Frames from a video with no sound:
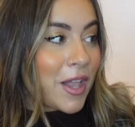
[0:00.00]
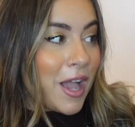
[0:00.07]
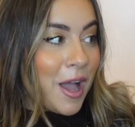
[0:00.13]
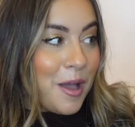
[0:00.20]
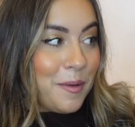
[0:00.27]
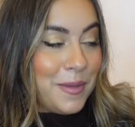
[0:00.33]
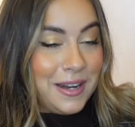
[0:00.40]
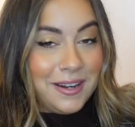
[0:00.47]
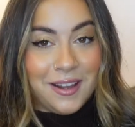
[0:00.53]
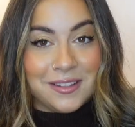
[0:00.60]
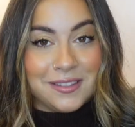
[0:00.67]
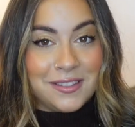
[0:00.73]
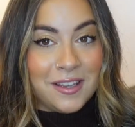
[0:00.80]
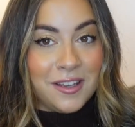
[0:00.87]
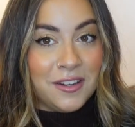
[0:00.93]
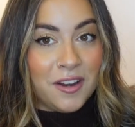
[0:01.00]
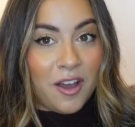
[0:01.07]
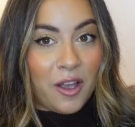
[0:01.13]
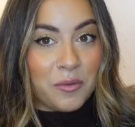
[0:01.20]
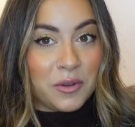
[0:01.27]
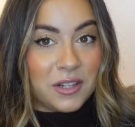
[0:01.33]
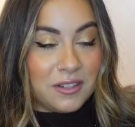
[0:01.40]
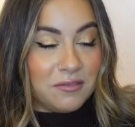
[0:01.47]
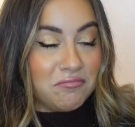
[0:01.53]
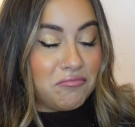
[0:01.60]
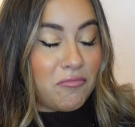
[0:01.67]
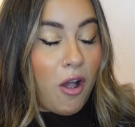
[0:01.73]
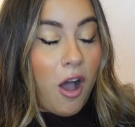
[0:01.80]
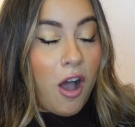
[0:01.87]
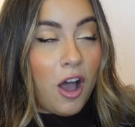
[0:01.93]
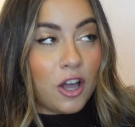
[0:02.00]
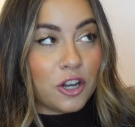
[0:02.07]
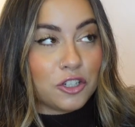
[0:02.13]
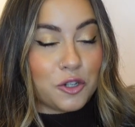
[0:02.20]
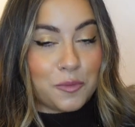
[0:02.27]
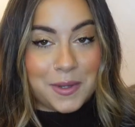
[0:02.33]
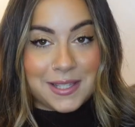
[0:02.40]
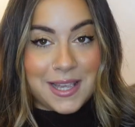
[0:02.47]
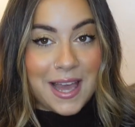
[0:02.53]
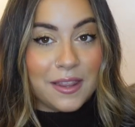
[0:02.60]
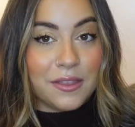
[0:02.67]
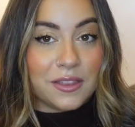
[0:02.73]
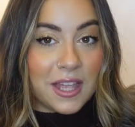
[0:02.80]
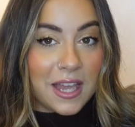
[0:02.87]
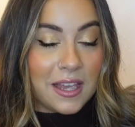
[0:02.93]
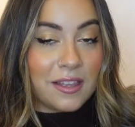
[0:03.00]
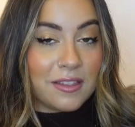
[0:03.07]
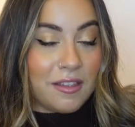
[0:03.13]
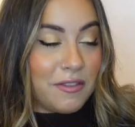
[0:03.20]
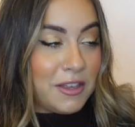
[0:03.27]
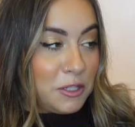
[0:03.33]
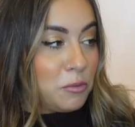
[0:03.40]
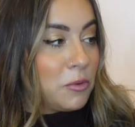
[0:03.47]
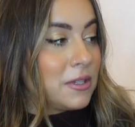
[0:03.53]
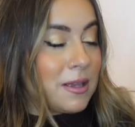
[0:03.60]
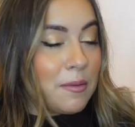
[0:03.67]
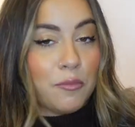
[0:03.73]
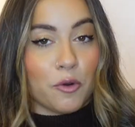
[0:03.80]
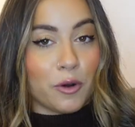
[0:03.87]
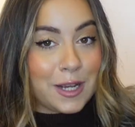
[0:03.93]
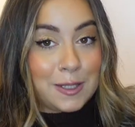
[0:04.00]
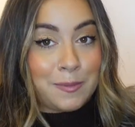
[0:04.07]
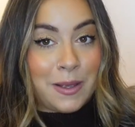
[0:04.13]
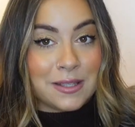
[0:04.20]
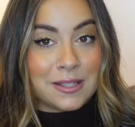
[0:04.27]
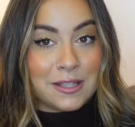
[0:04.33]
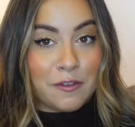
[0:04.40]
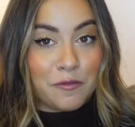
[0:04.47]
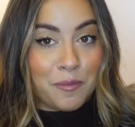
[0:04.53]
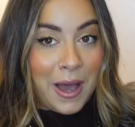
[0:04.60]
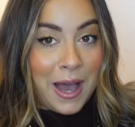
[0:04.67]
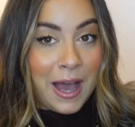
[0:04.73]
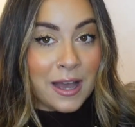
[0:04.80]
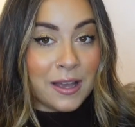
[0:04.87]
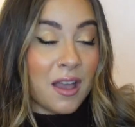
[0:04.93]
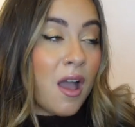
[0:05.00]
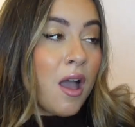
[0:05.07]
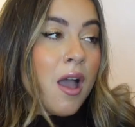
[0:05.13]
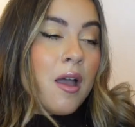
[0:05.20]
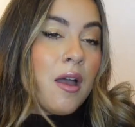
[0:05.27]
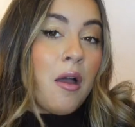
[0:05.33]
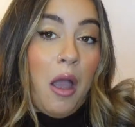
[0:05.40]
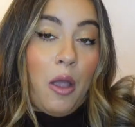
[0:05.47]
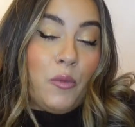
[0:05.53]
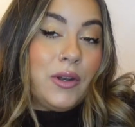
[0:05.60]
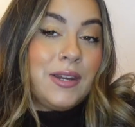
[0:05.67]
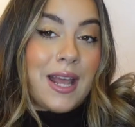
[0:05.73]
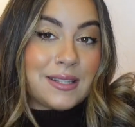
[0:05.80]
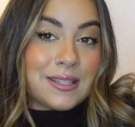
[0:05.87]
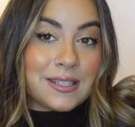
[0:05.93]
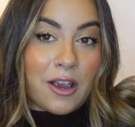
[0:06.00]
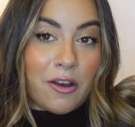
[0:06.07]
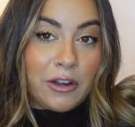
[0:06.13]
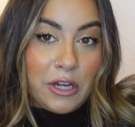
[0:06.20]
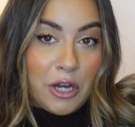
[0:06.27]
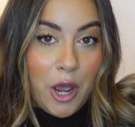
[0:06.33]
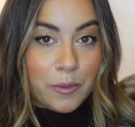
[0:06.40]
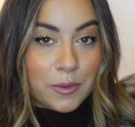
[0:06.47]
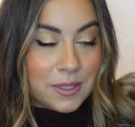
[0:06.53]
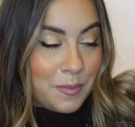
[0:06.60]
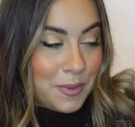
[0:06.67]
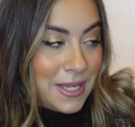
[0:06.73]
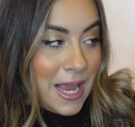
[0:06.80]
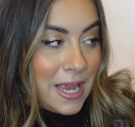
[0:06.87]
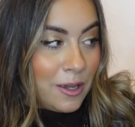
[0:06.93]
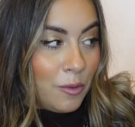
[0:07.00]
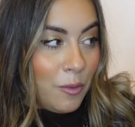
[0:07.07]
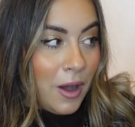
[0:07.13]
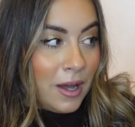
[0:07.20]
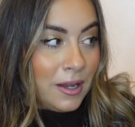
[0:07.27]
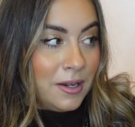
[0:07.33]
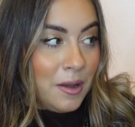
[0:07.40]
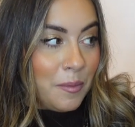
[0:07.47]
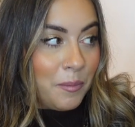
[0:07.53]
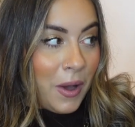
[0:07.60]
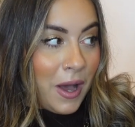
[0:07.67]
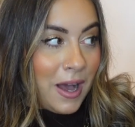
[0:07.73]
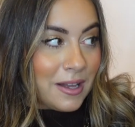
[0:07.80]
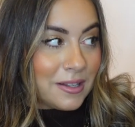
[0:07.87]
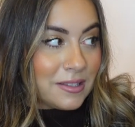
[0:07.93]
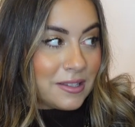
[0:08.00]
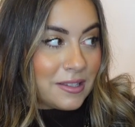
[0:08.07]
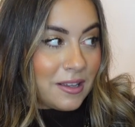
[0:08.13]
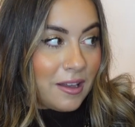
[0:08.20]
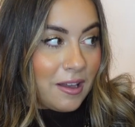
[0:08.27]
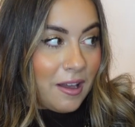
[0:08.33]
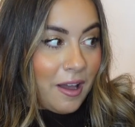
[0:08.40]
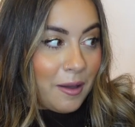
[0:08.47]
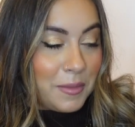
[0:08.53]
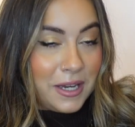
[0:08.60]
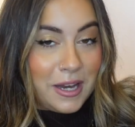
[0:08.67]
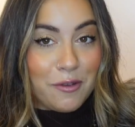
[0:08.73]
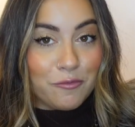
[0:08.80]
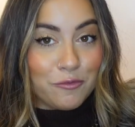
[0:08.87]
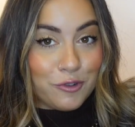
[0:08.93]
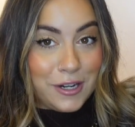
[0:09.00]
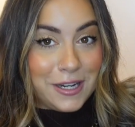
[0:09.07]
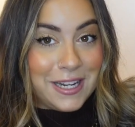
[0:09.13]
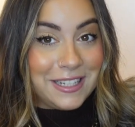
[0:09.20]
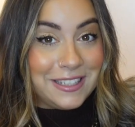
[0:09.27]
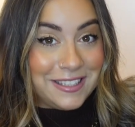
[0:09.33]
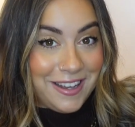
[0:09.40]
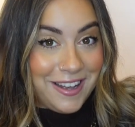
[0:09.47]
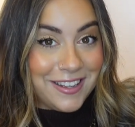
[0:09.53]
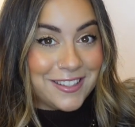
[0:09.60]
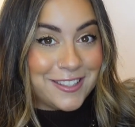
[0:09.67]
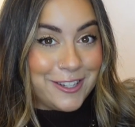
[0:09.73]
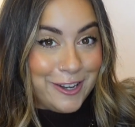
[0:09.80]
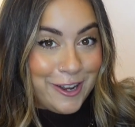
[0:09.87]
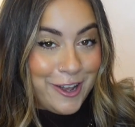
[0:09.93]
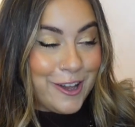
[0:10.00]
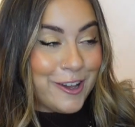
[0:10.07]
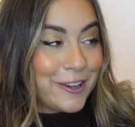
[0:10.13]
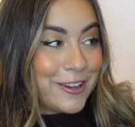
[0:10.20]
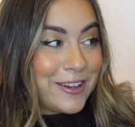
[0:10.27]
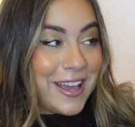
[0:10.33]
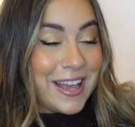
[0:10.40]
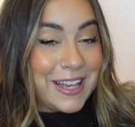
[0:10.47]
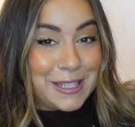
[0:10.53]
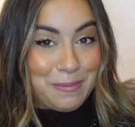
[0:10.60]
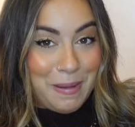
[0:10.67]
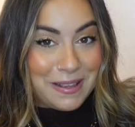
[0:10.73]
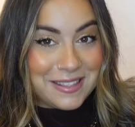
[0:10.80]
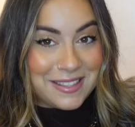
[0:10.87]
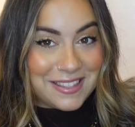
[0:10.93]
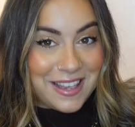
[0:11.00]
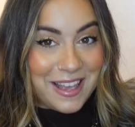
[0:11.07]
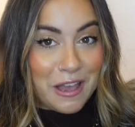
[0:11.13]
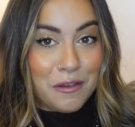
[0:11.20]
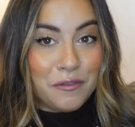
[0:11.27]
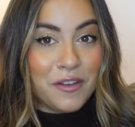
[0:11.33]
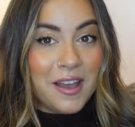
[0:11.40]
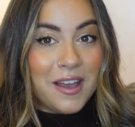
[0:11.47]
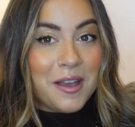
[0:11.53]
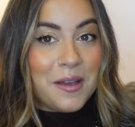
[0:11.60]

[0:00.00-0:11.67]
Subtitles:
in London, I would 100% think that this was a more expensive bag. I wouldn't necessarily know it was a Bottega one, but I mean, it really does look expensive,